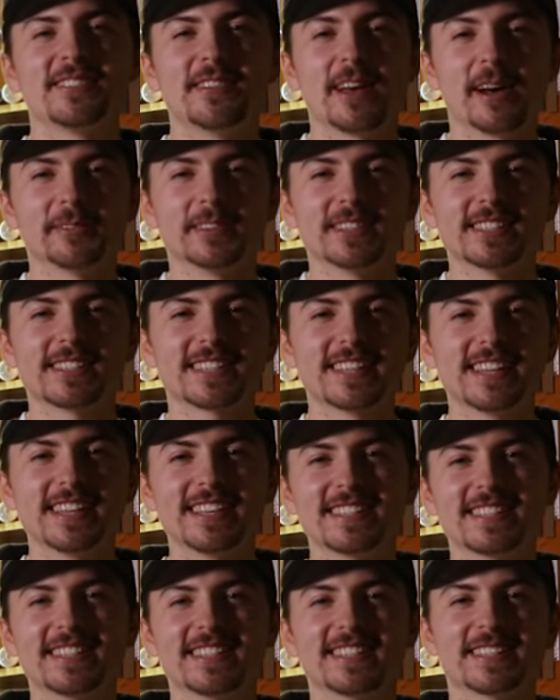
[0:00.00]
you have the ski
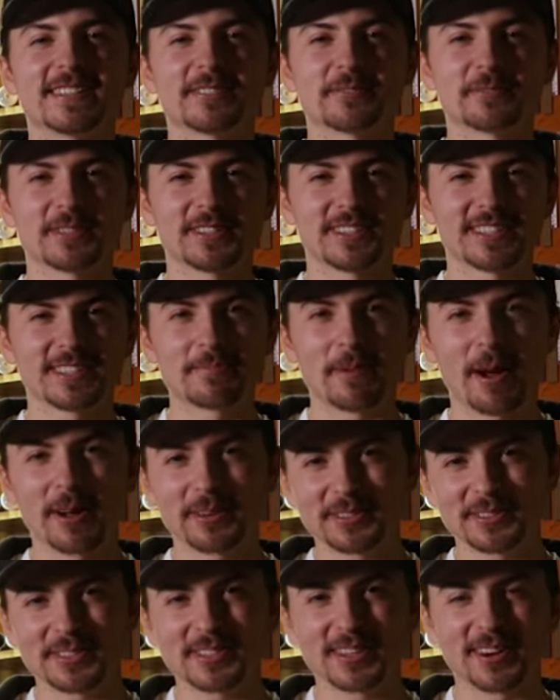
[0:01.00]
season which is
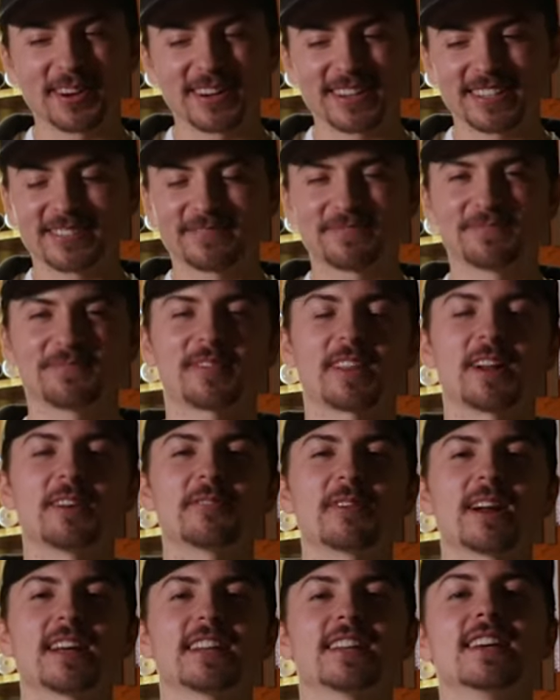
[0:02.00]
about to start.
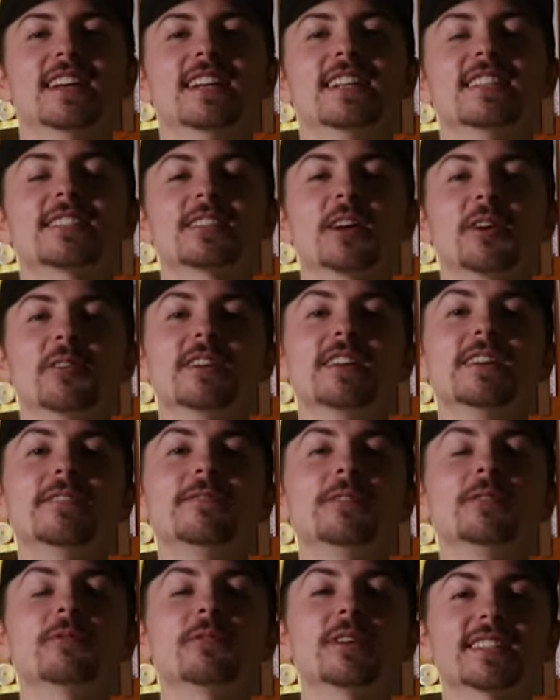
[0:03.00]
Alright, so
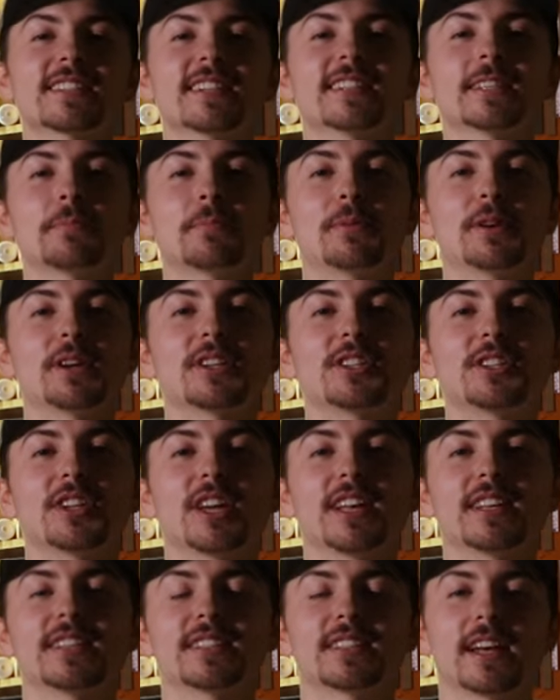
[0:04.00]
if you recently
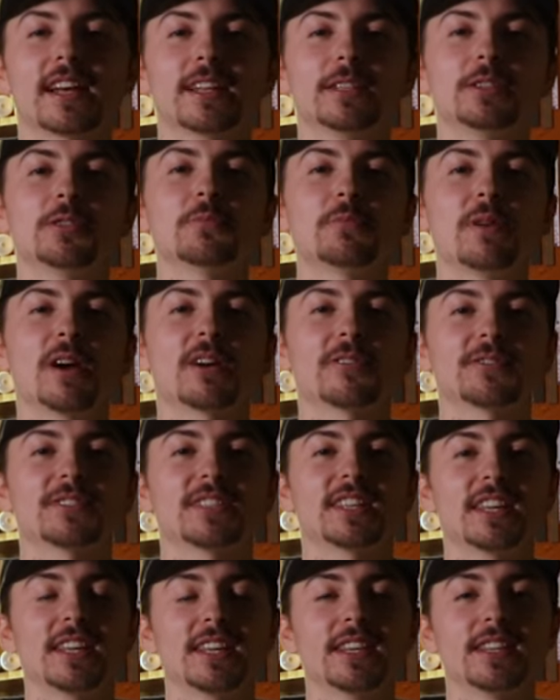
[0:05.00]
purchased a new pair of
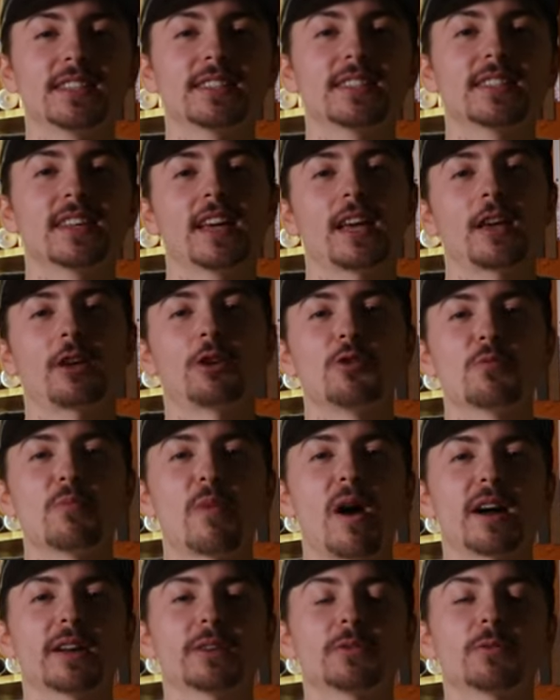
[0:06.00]
skis, you
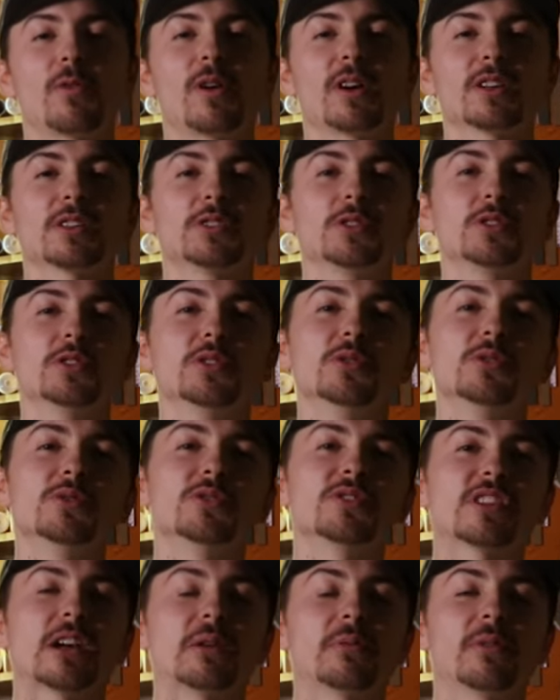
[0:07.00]
might want to use
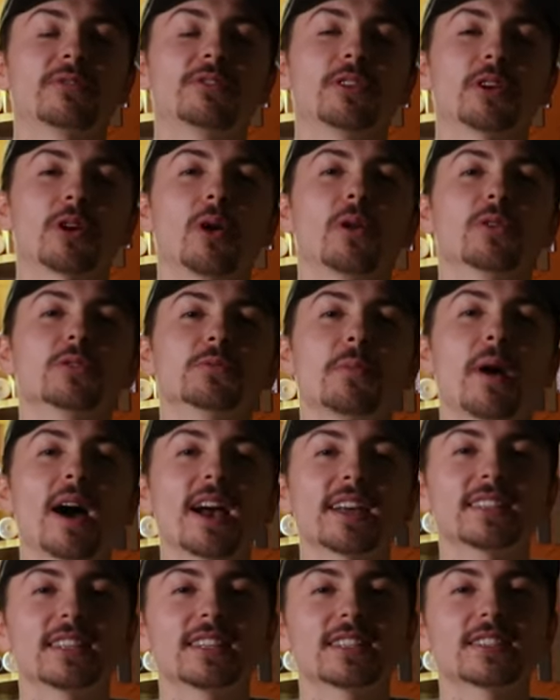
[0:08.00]
some of your old
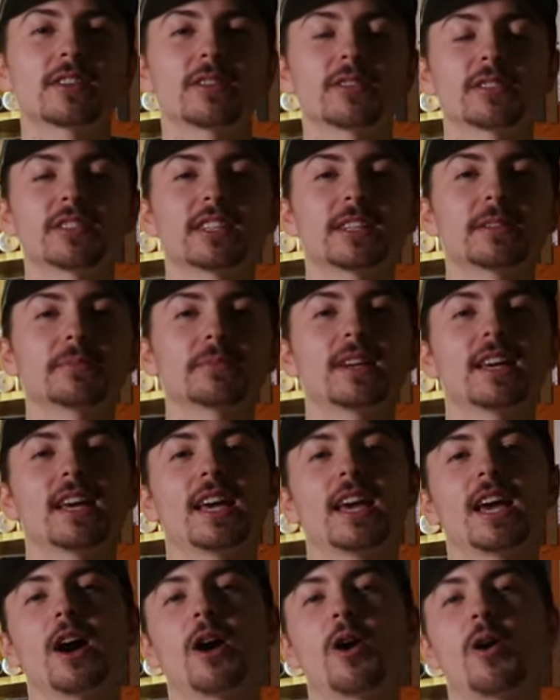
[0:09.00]
bindings on them
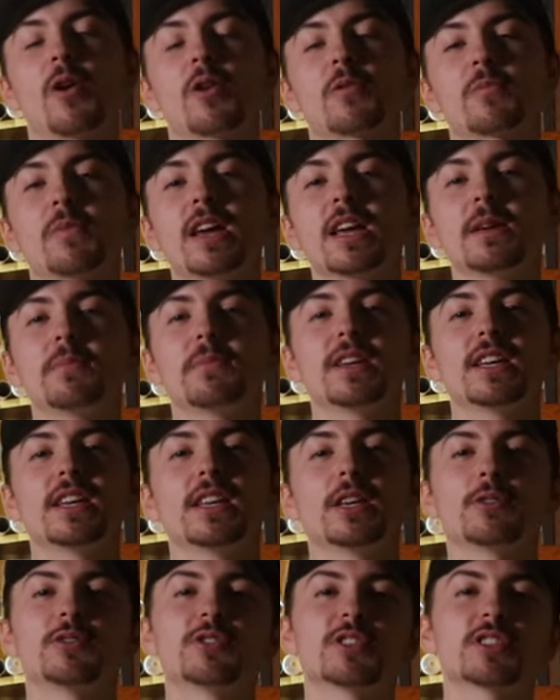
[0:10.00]
or maybe
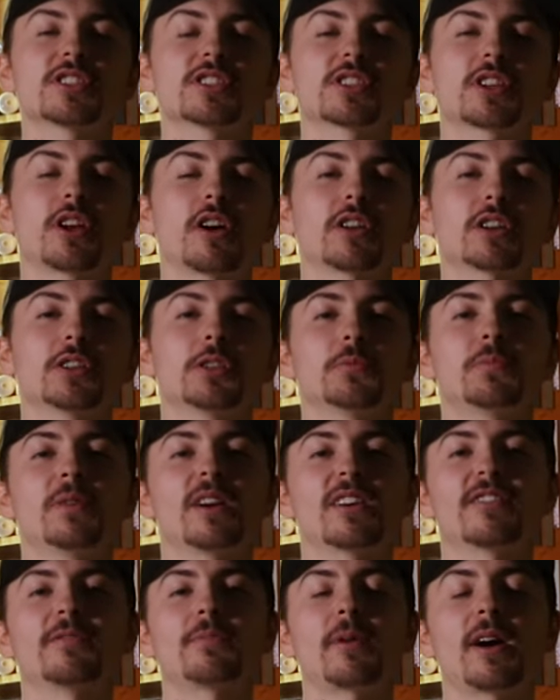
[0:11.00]
you just got a new
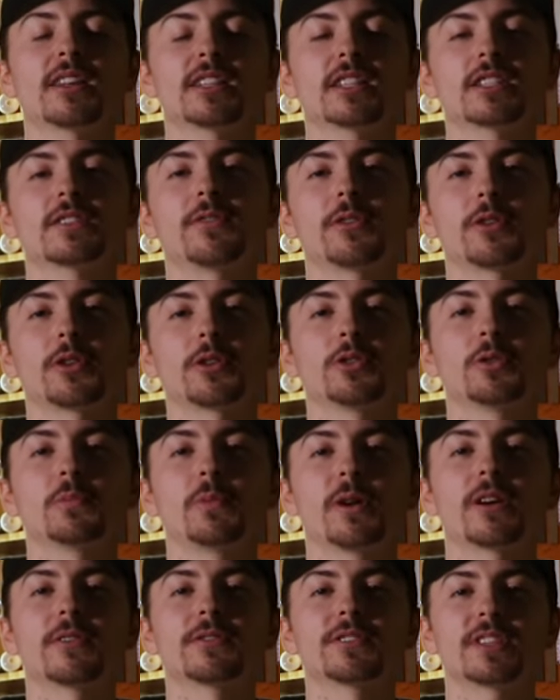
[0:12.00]
pair of bindings for your new
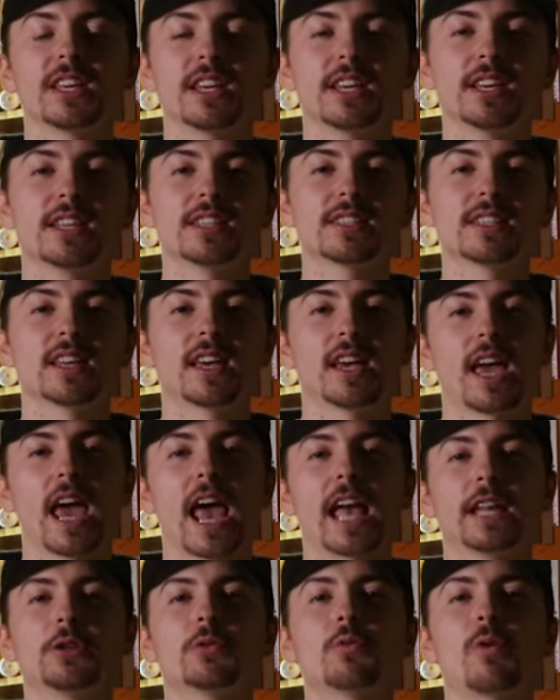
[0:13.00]
pair of skis
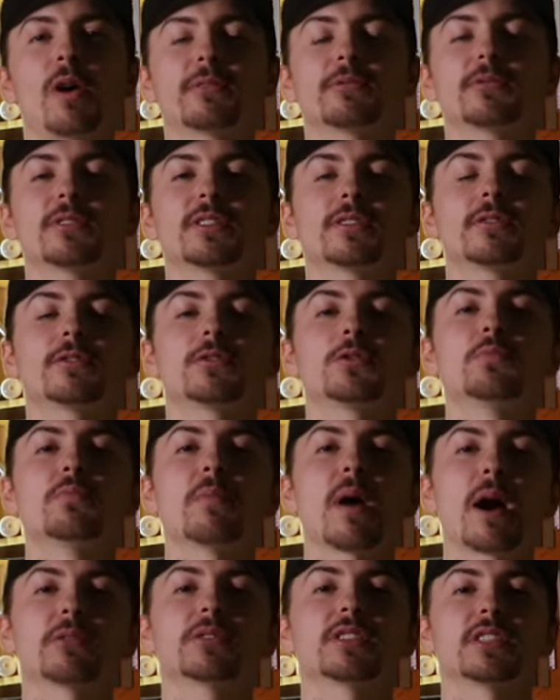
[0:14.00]
and you want to
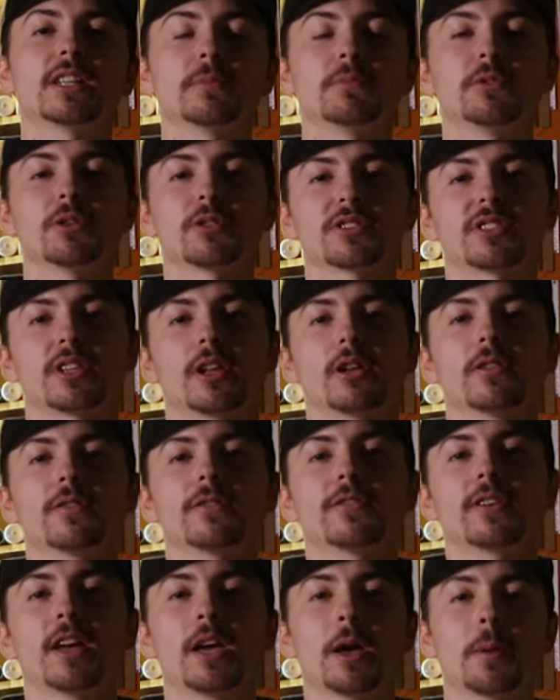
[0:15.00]
mount them yourself.
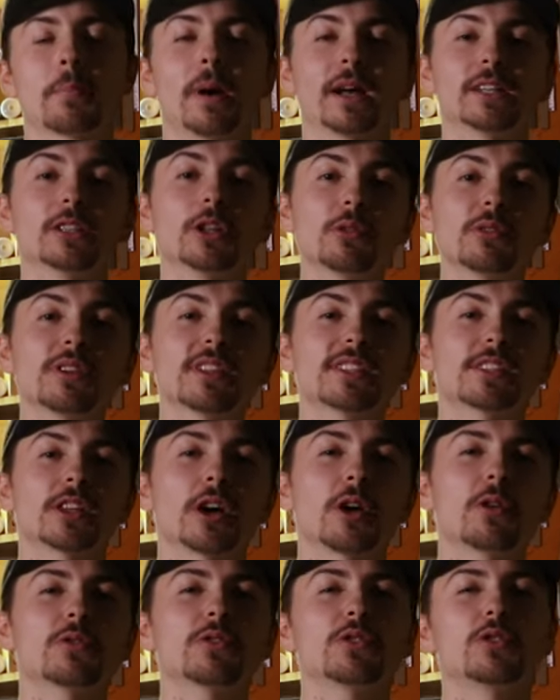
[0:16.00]
By doing
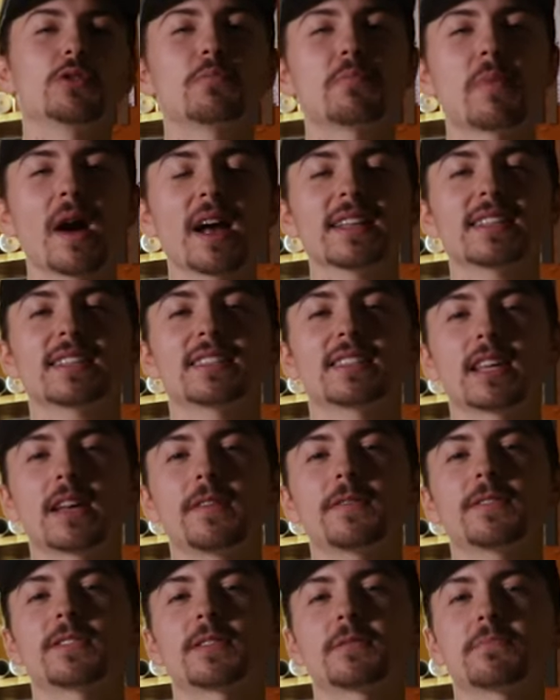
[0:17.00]
so, you might
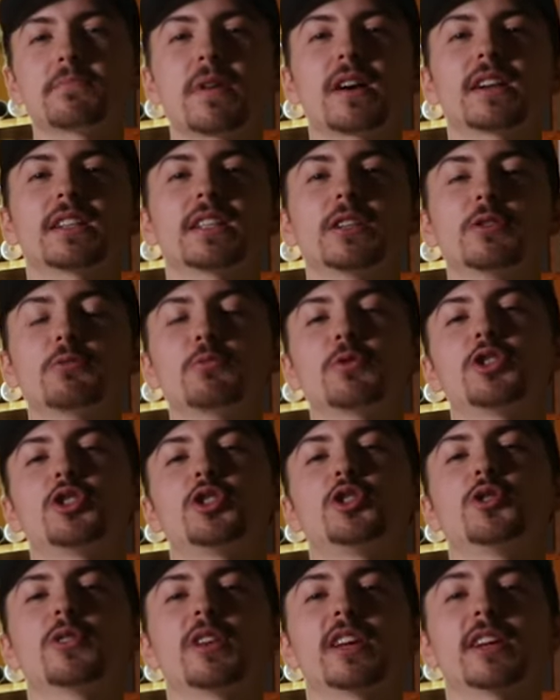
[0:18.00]
save some money
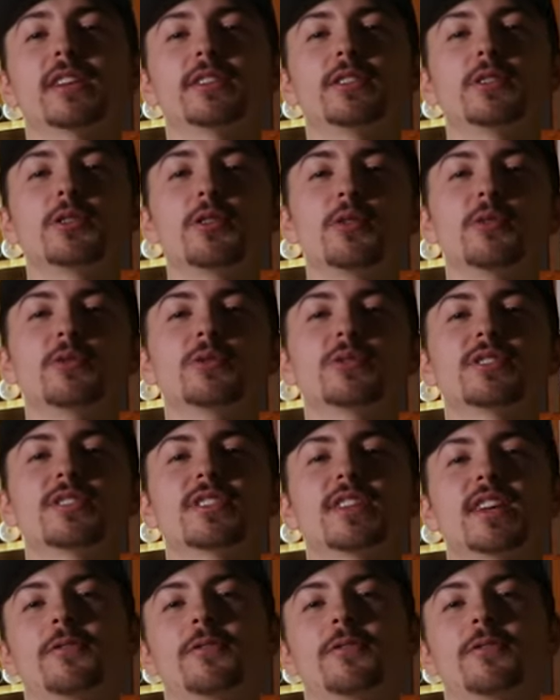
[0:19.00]
which you can use